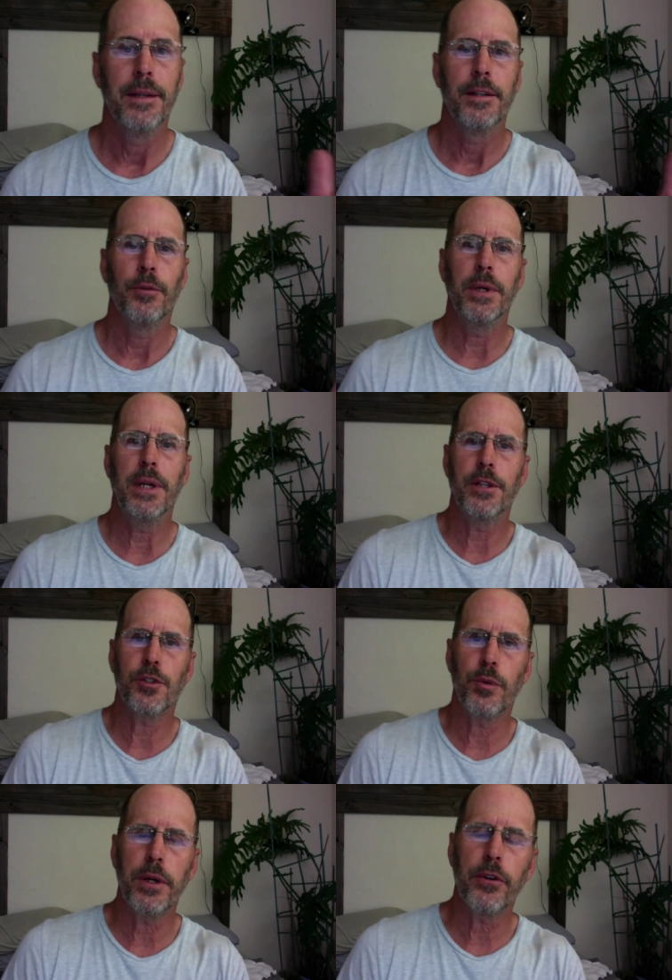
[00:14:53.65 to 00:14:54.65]
We need to
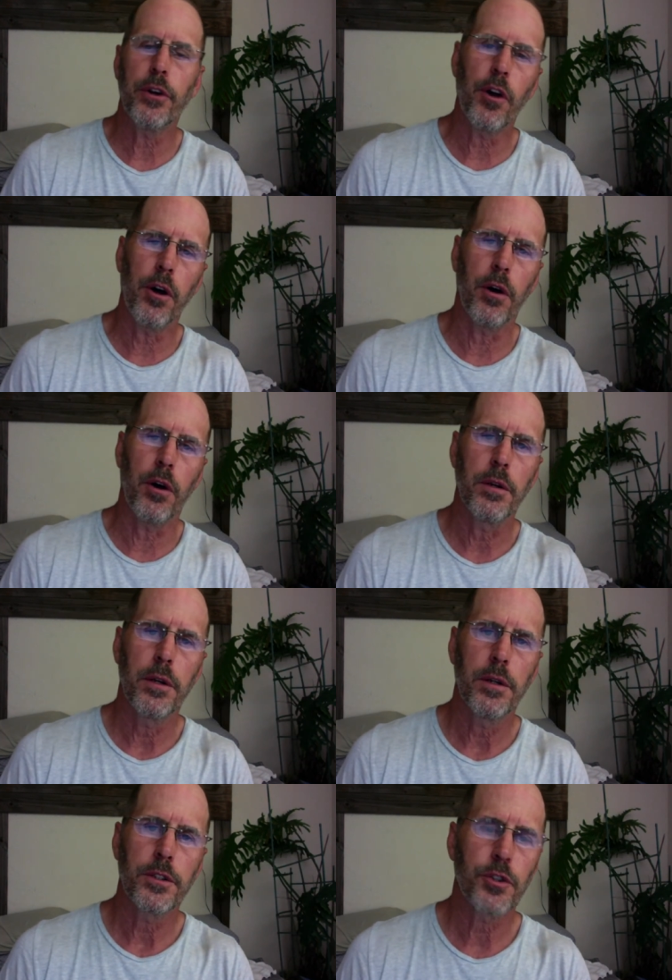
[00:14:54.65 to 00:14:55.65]
surrender it all.
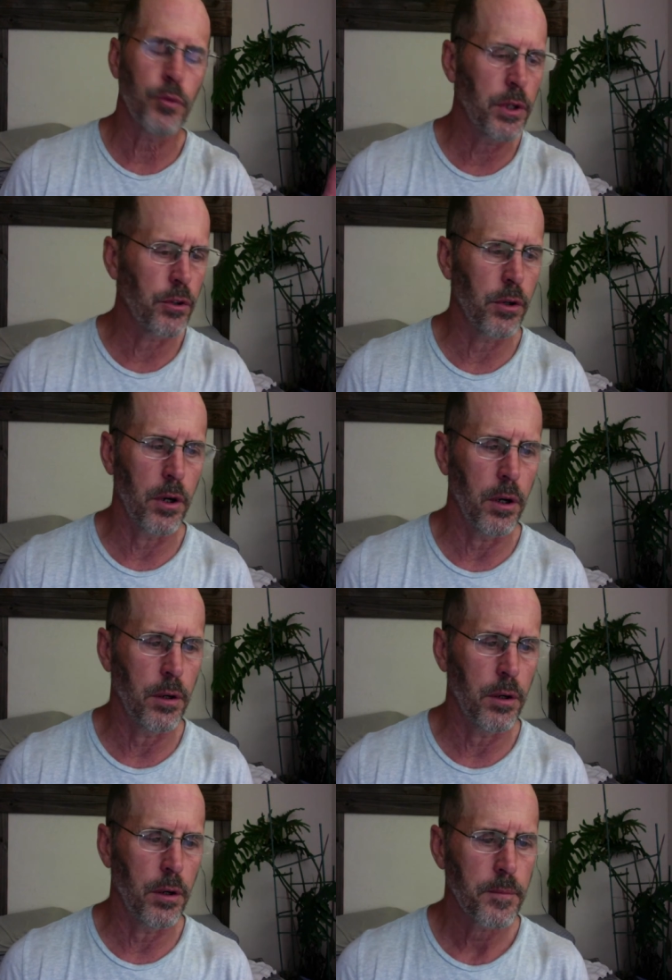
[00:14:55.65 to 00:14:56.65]
Surrender all.
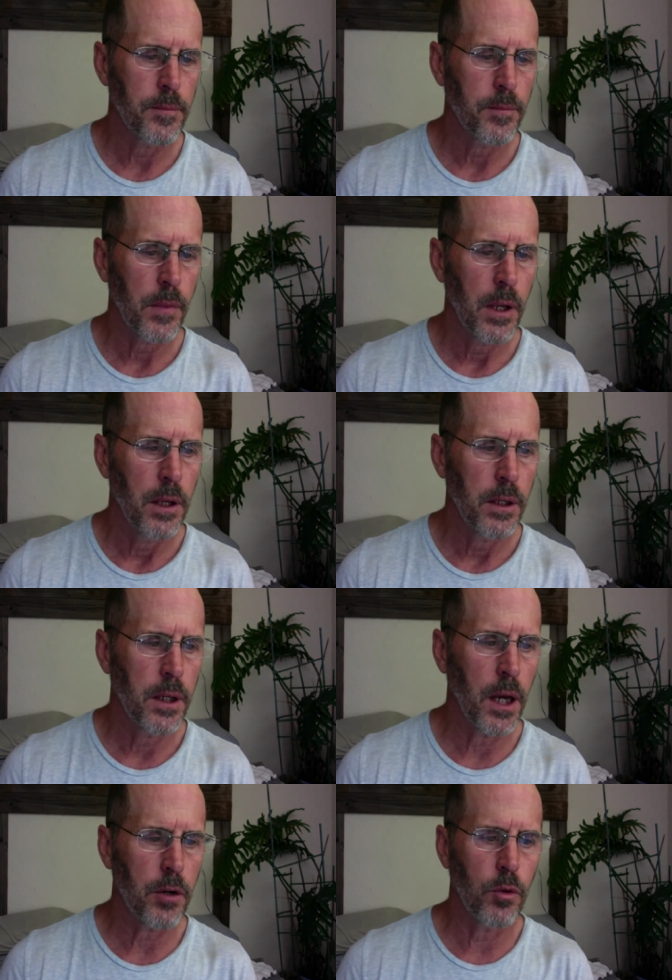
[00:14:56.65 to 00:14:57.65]

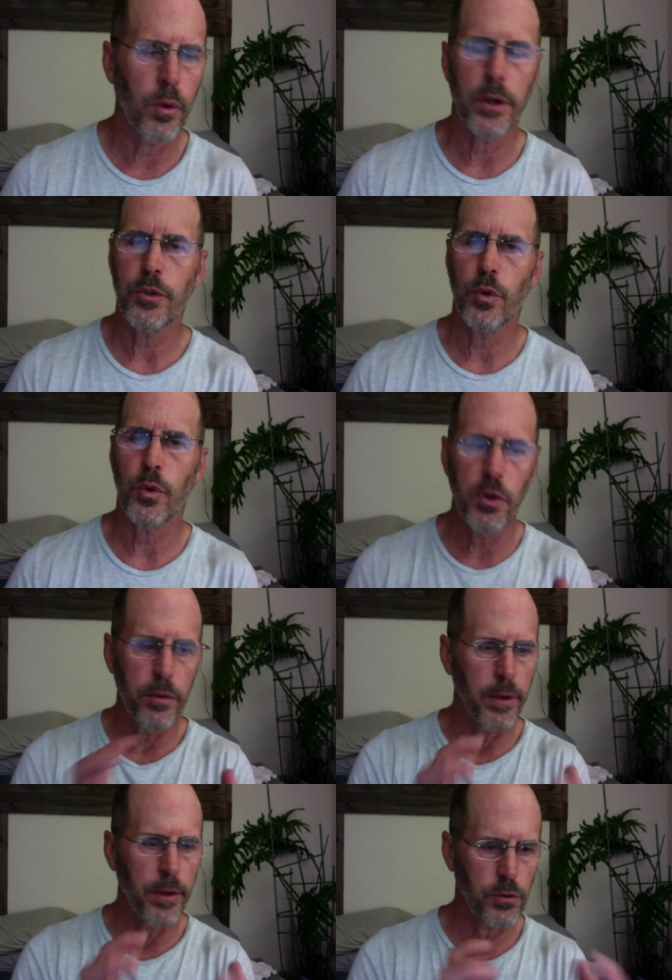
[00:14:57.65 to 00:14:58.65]
God will work to remove
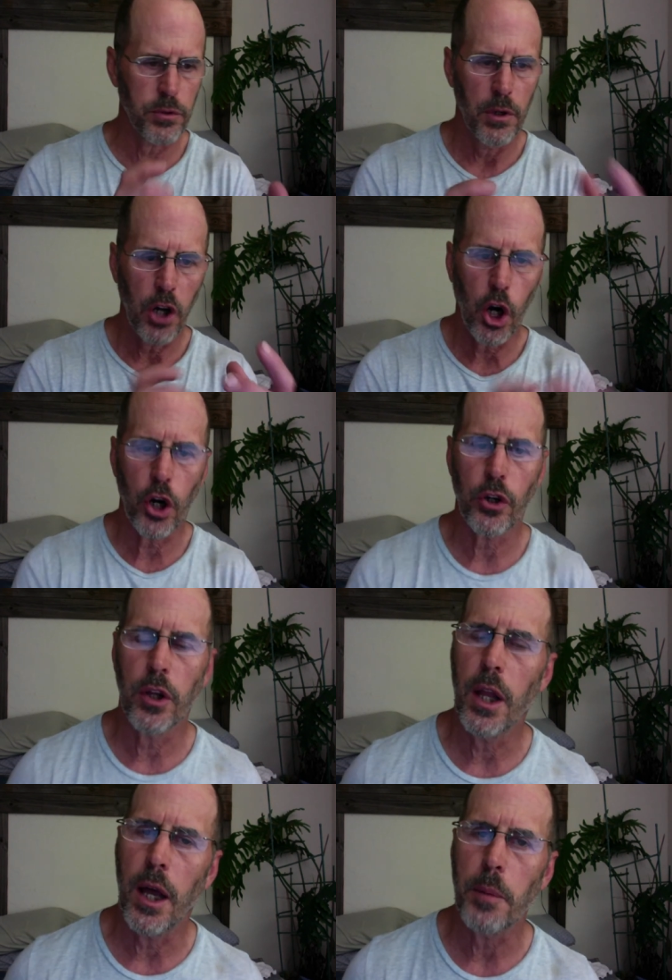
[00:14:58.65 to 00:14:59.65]
those hard
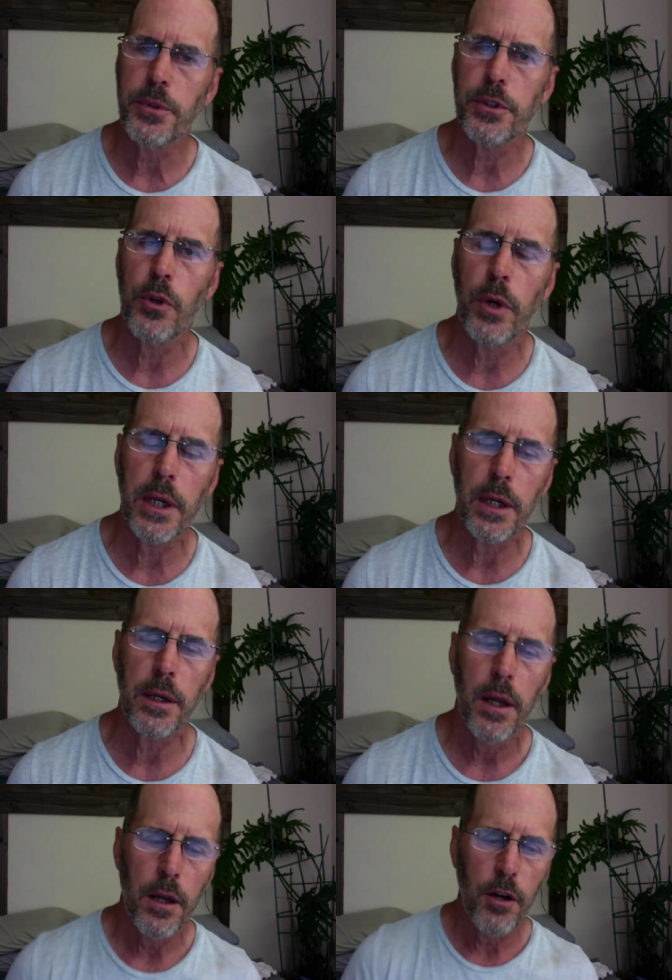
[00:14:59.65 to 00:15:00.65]
lumps so he can
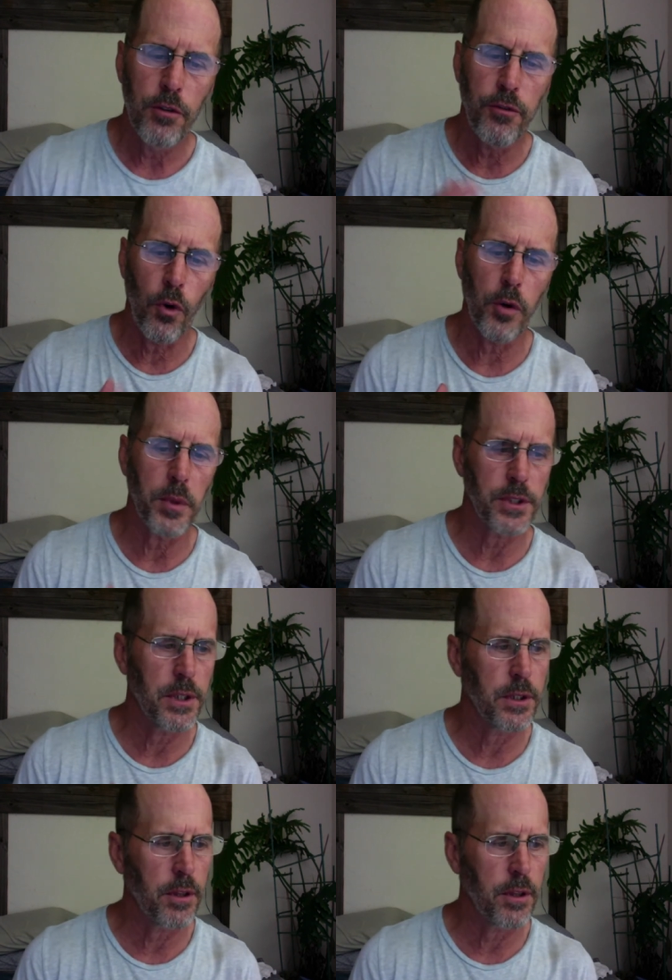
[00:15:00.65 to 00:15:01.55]
form us into